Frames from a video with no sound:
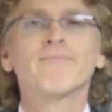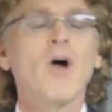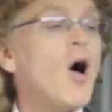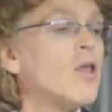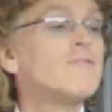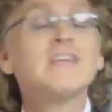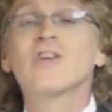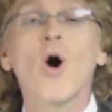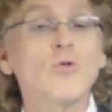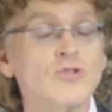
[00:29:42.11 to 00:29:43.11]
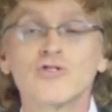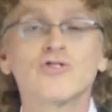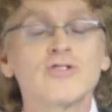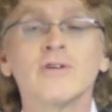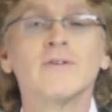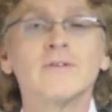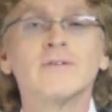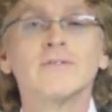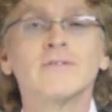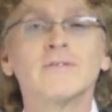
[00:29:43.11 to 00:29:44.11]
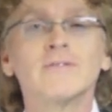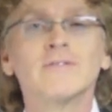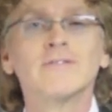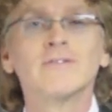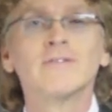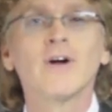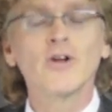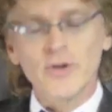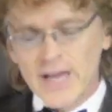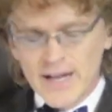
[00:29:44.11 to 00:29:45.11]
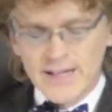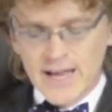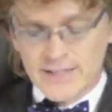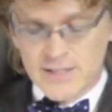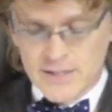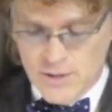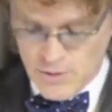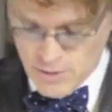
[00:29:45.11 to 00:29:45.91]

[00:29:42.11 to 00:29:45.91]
all of his hosts are you getting this